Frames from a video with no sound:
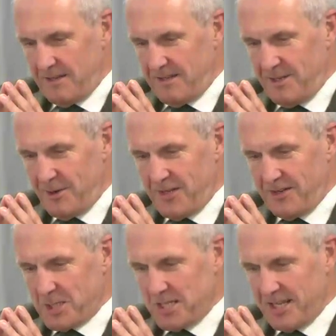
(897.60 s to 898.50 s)
you know, the
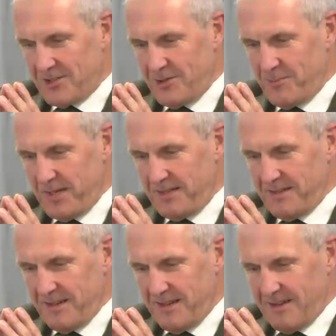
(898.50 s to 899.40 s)
answer to that could have been
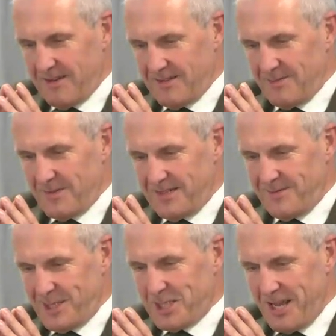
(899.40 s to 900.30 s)

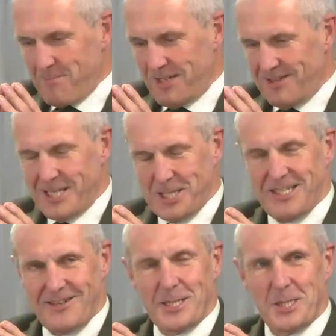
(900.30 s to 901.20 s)
December
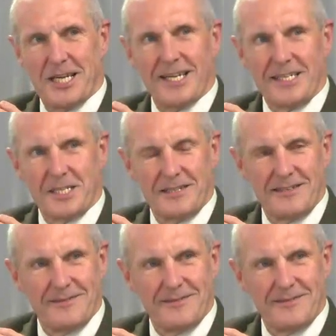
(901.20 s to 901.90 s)
1998.